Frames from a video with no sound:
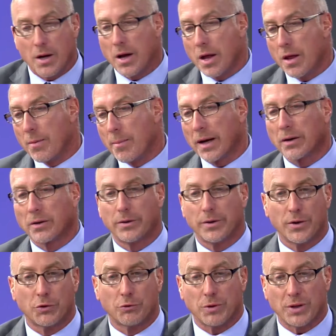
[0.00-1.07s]
The medical
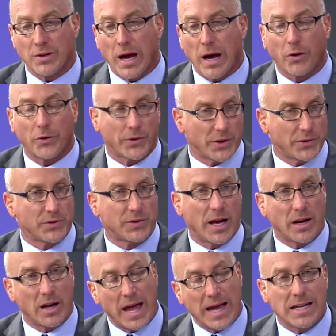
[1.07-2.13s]
industry tells us
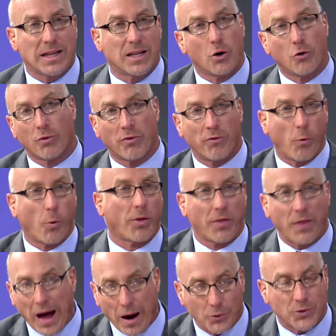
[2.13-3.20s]
that anything over
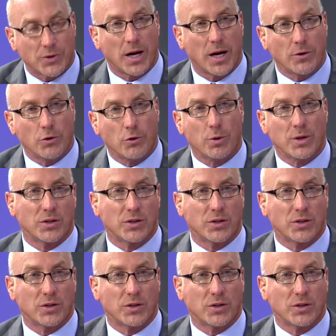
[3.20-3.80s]
4,000 IU is